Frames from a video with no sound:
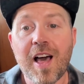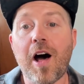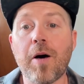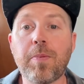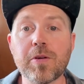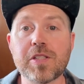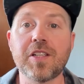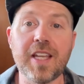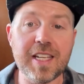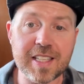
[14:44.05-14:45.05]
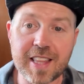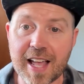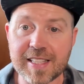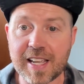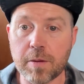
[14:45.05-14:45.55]
I'll post a link to
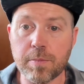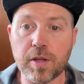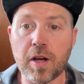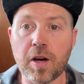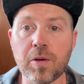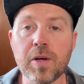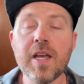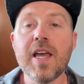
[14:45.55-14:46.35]
that down below.